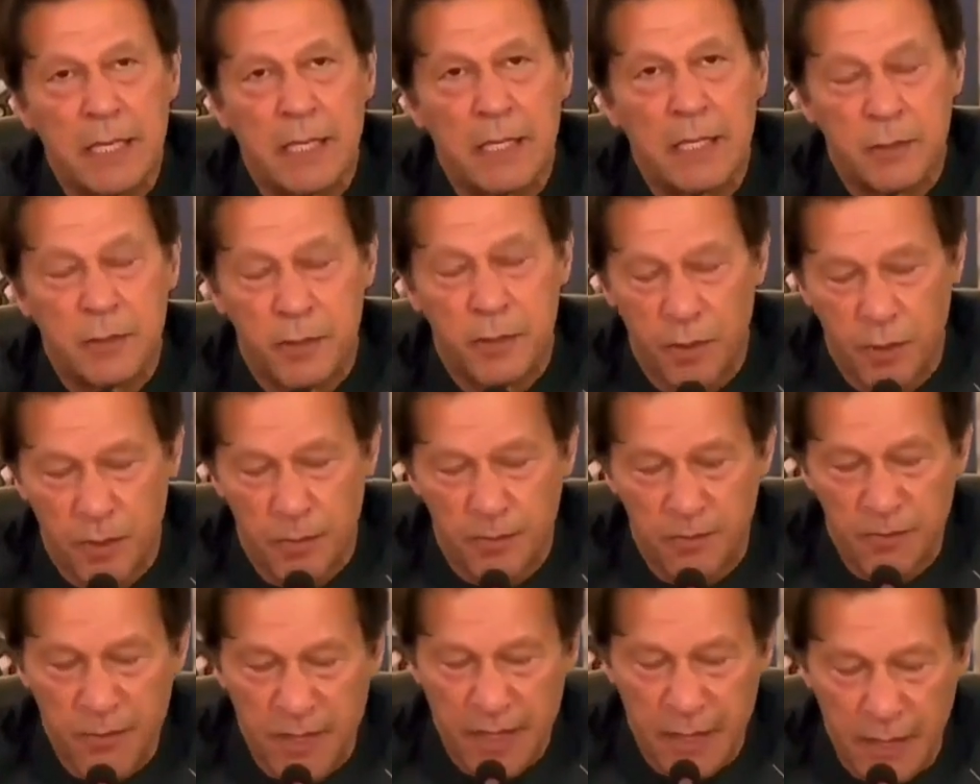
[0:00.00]

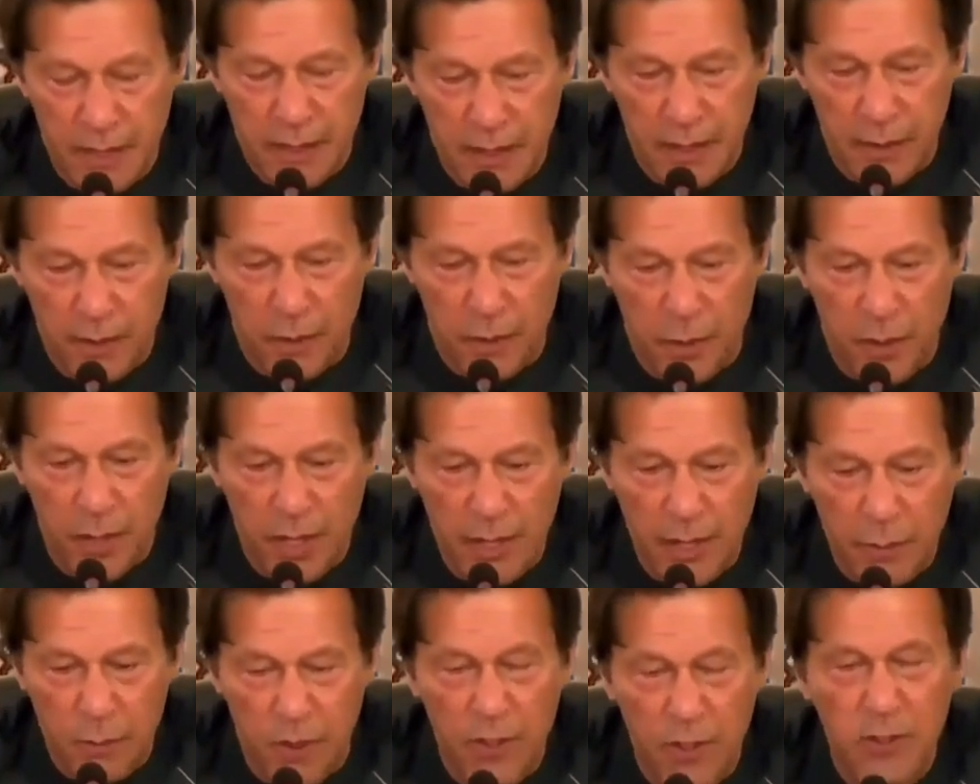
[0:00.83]
So all
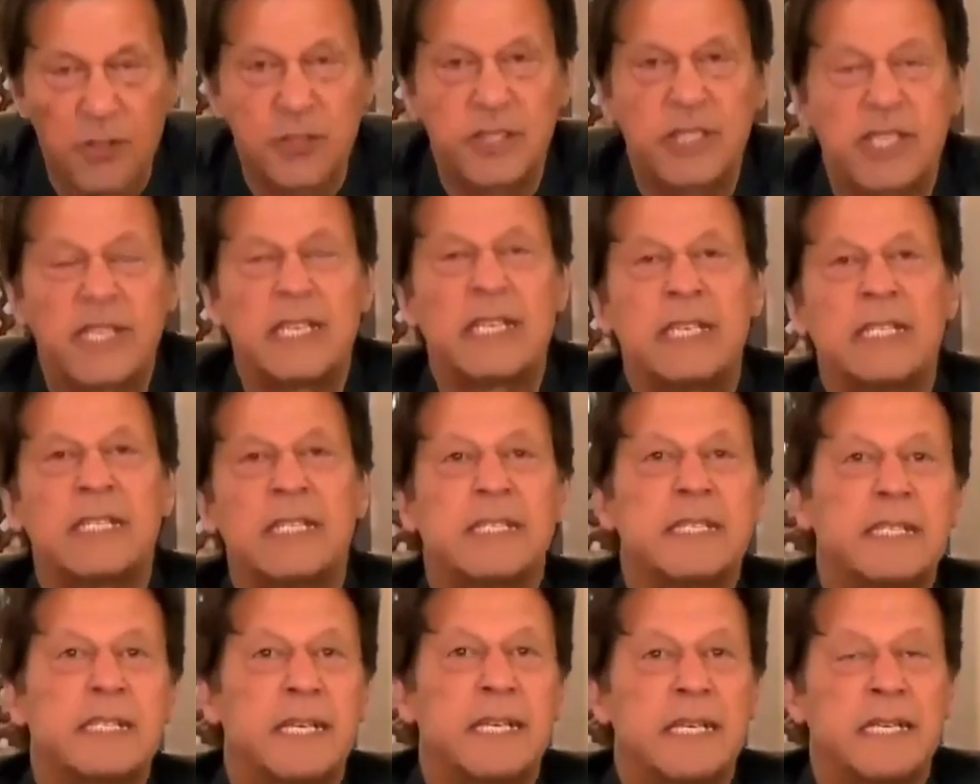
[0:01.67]
I want to say
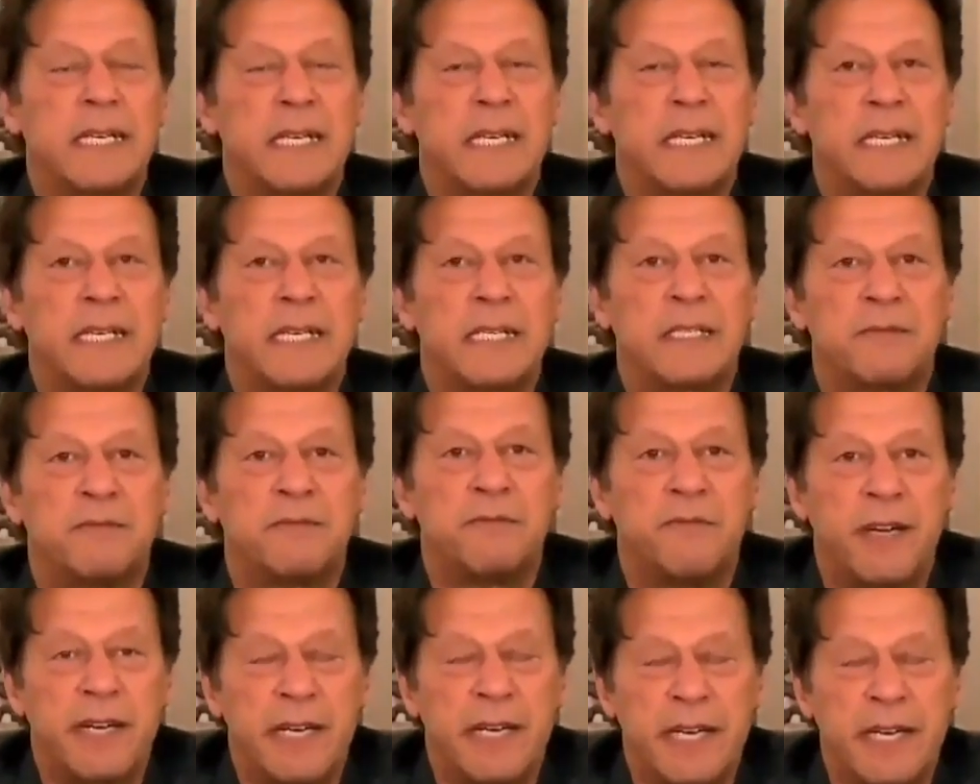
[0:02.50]
is that it is
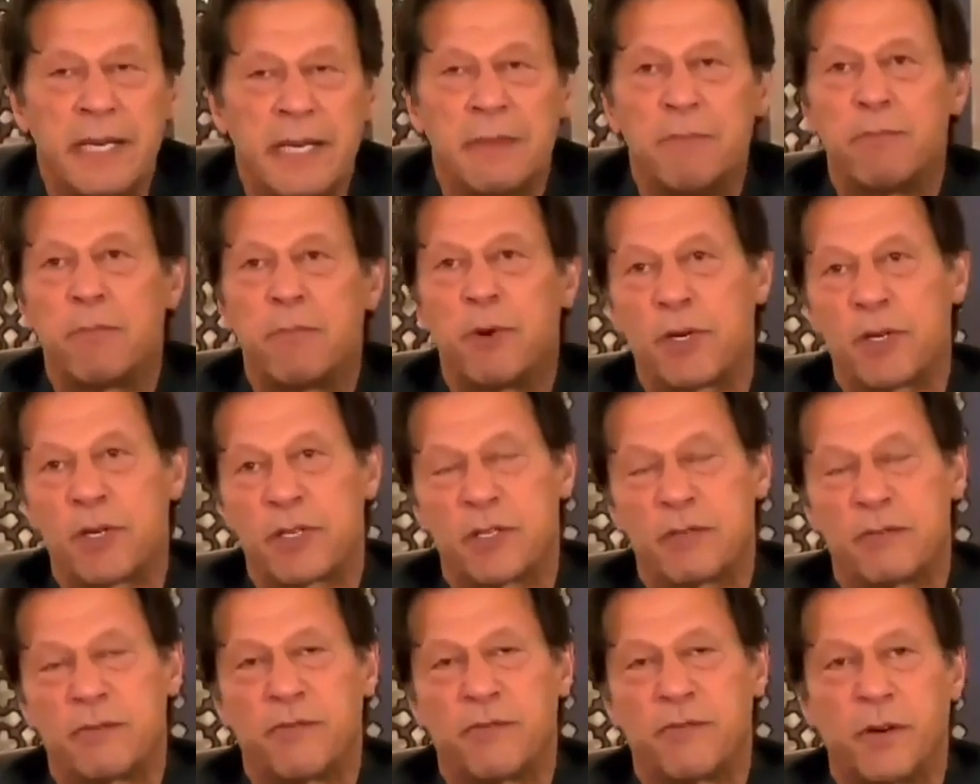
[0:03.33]
very
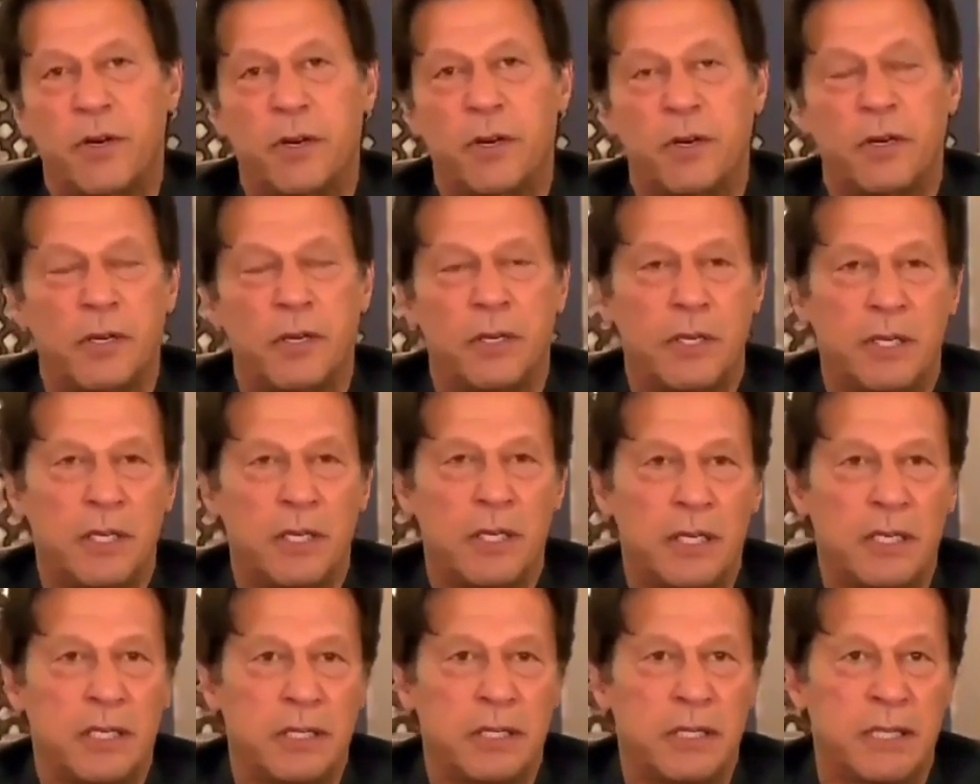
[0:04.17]
important for
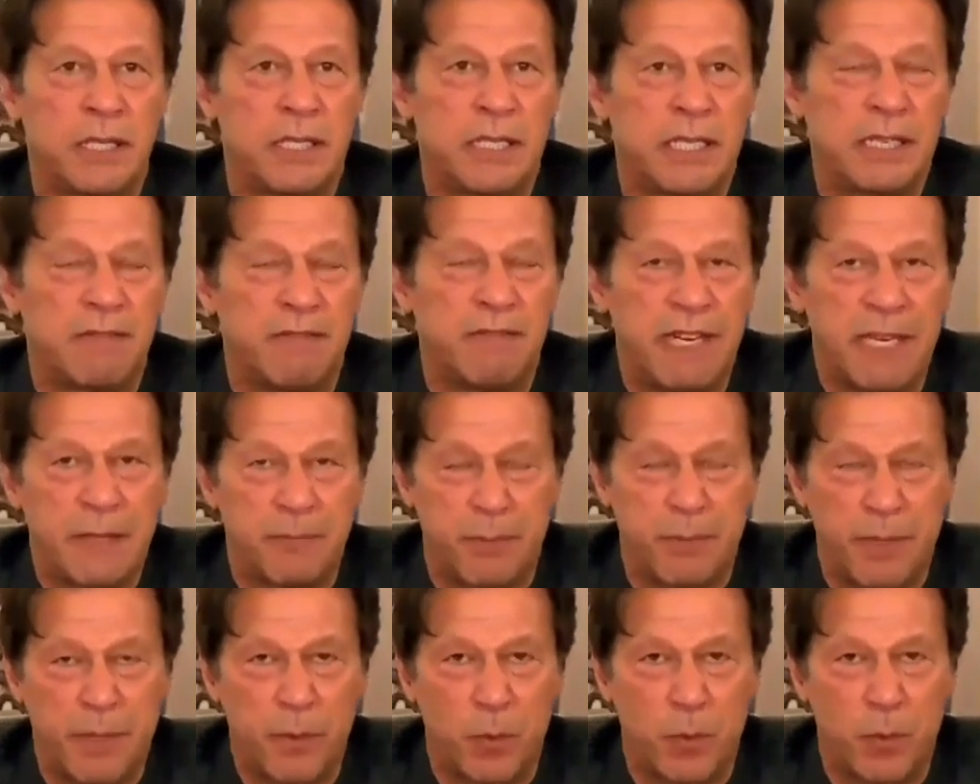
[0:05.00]
the
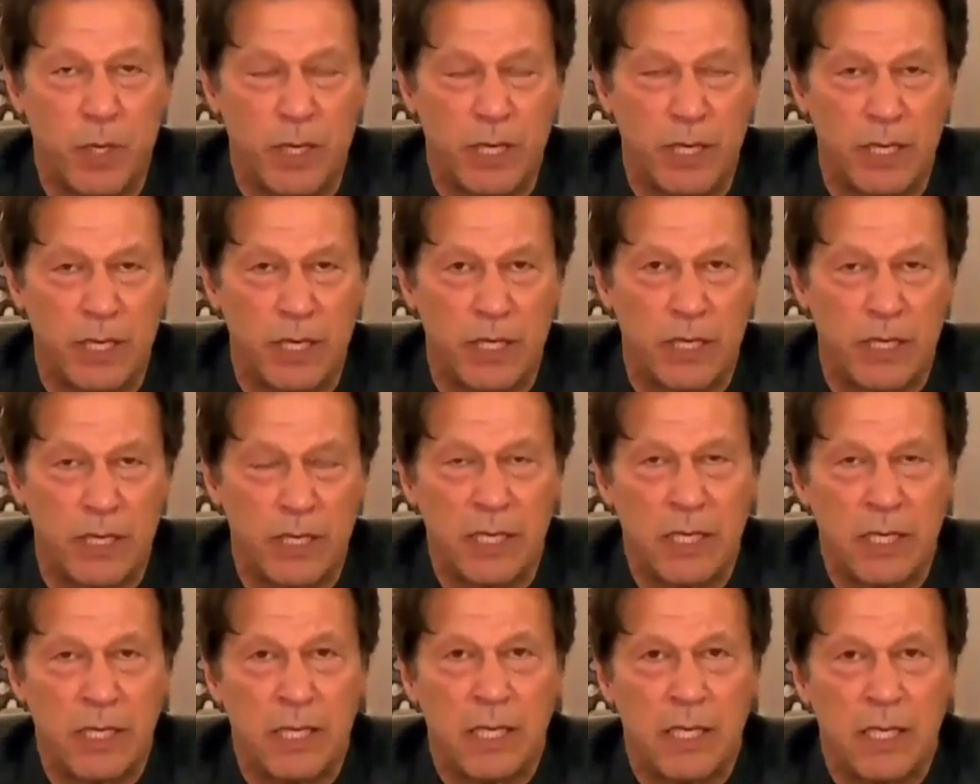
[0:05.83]
developing world
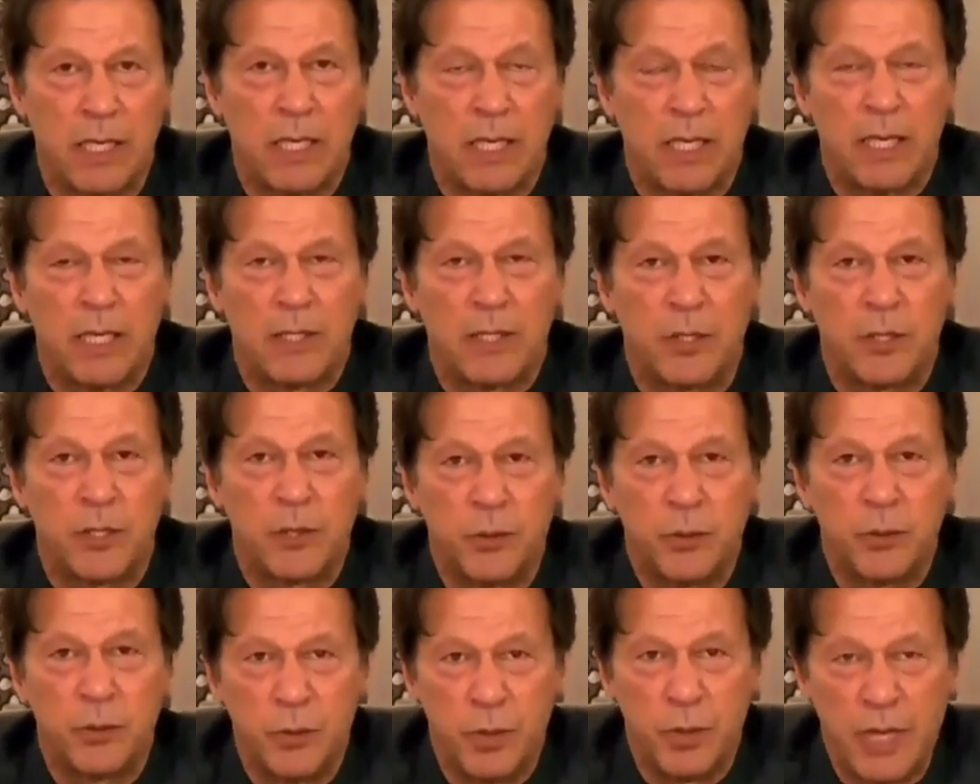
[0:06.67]

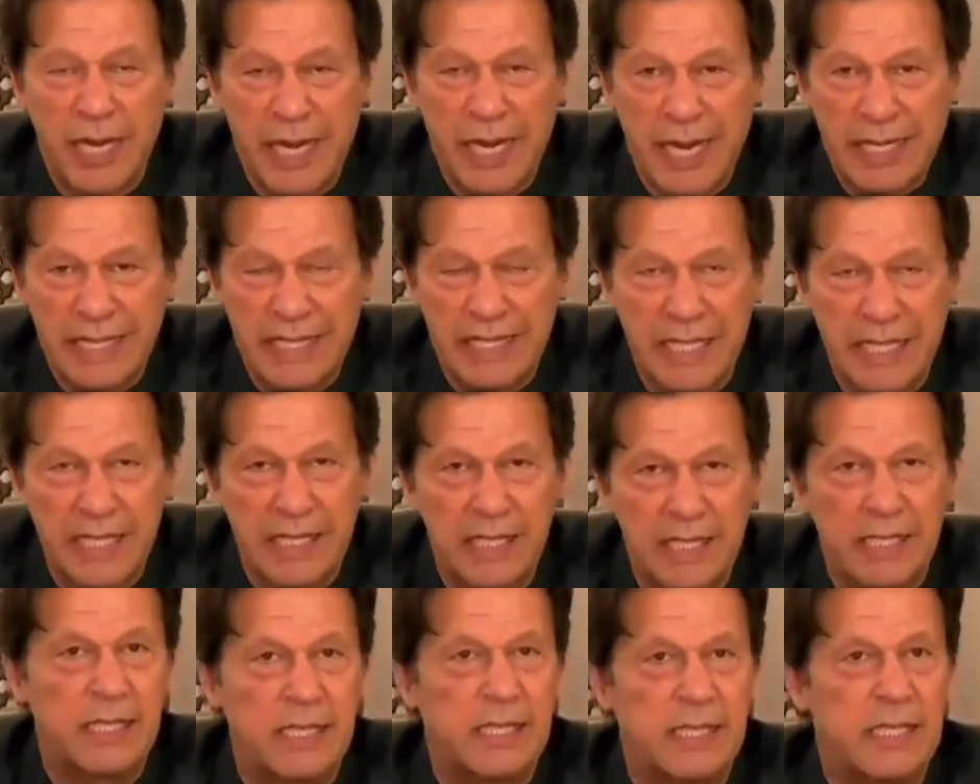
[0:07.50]
to, at
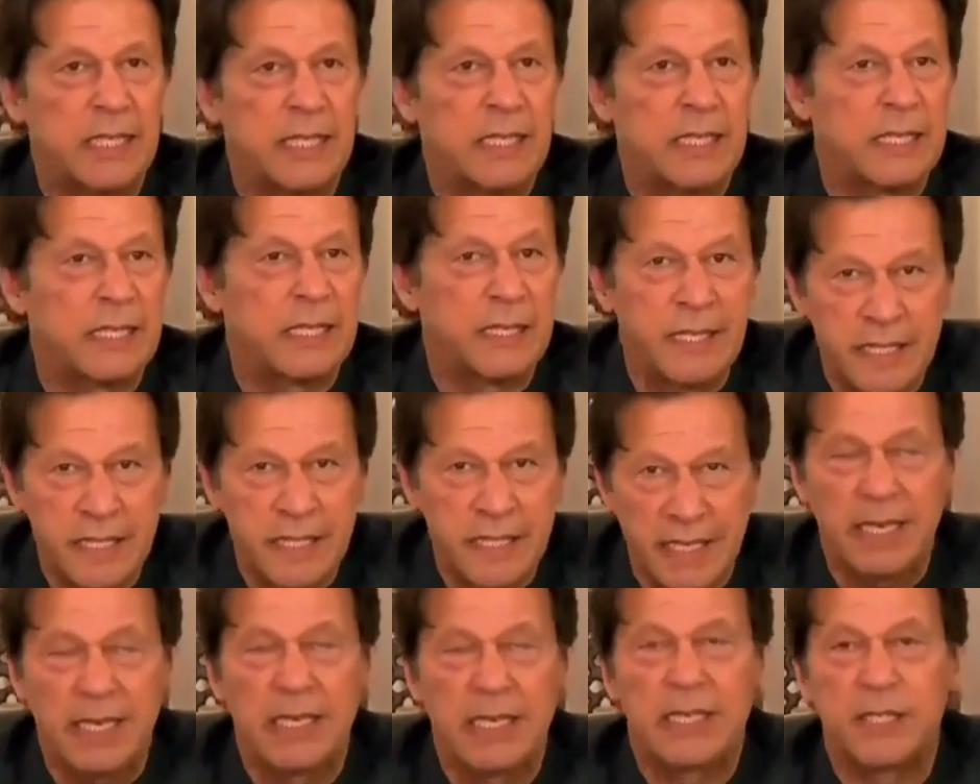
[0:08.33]
this
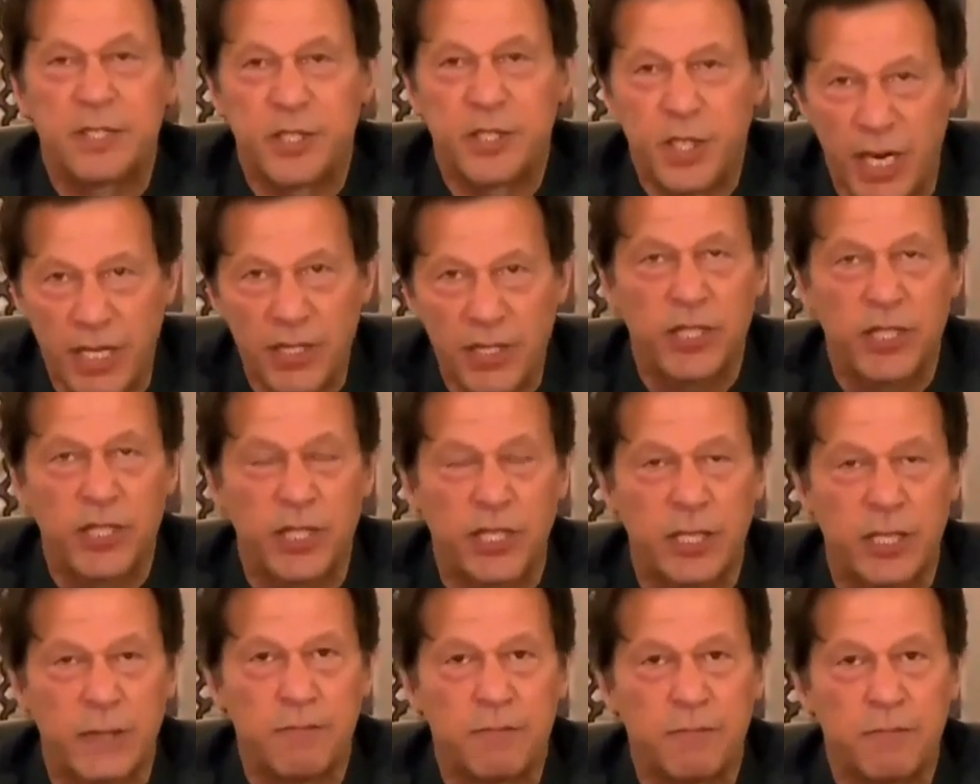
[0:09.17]
critical
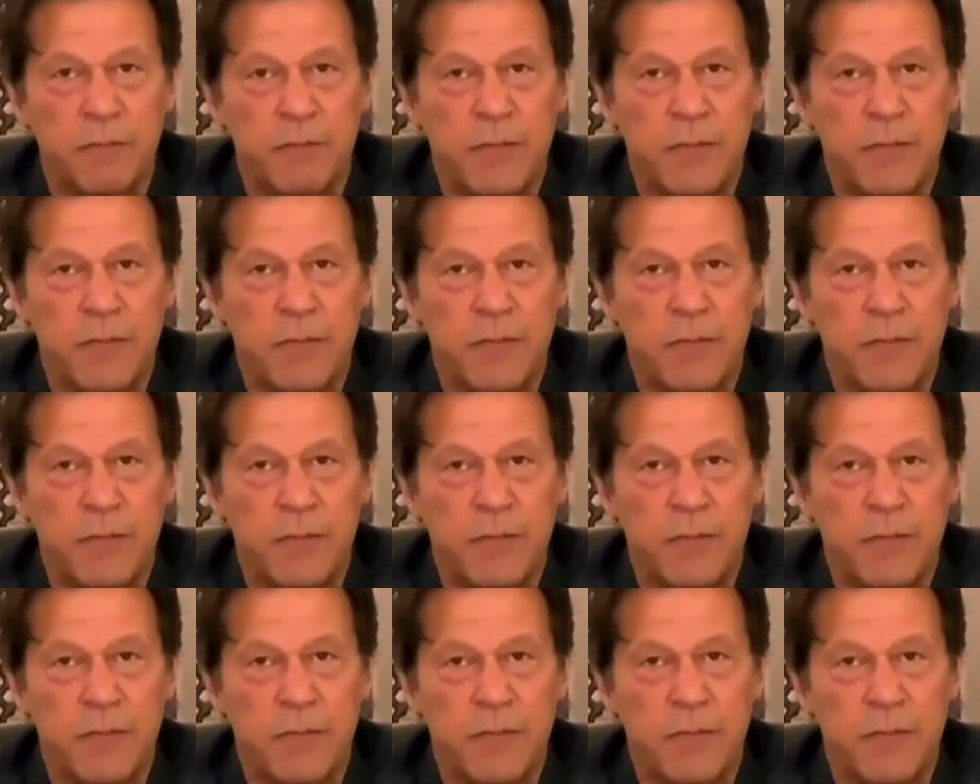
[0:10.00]
juncture,